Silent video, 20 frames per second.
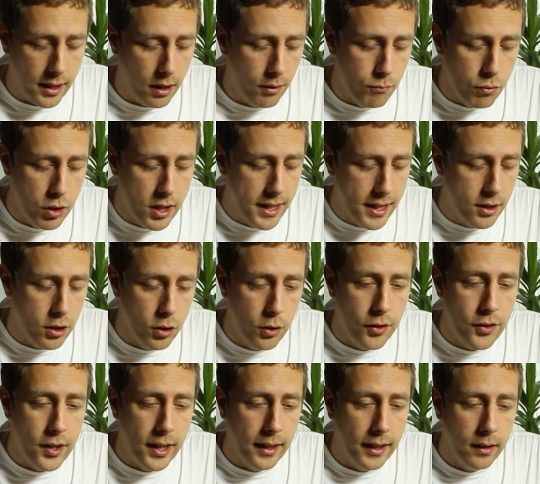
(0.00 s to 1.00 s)
I really do
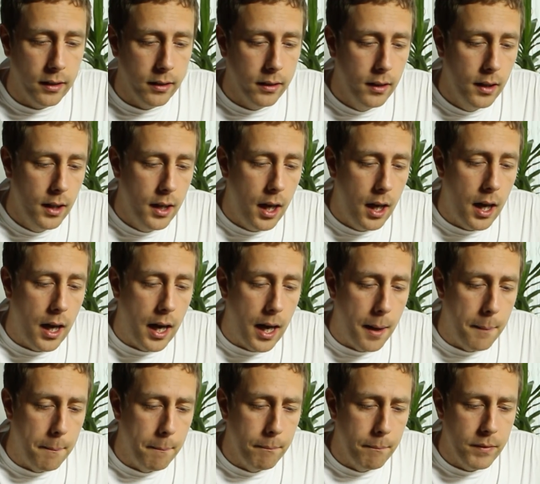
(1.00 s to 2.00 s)
think
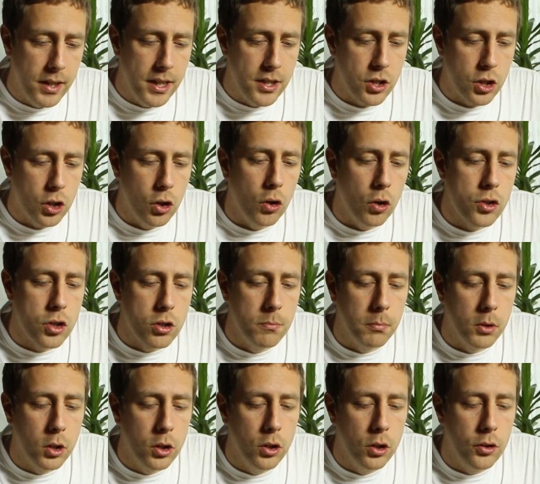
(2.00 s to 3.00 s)
it's got
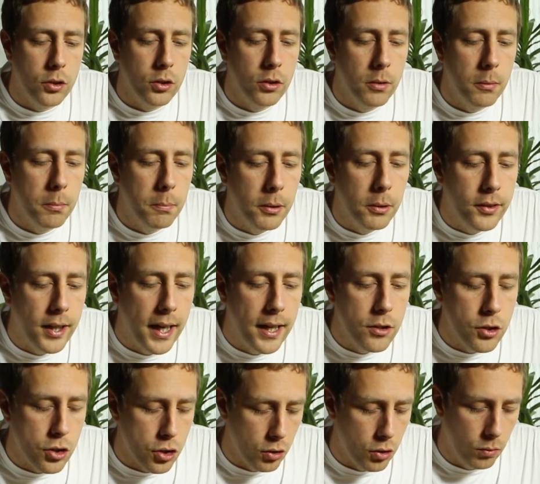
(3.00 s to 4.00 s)
some good
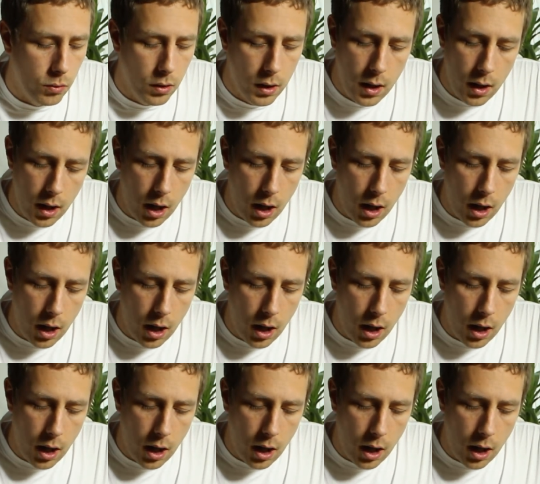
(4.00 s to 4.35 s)
potential.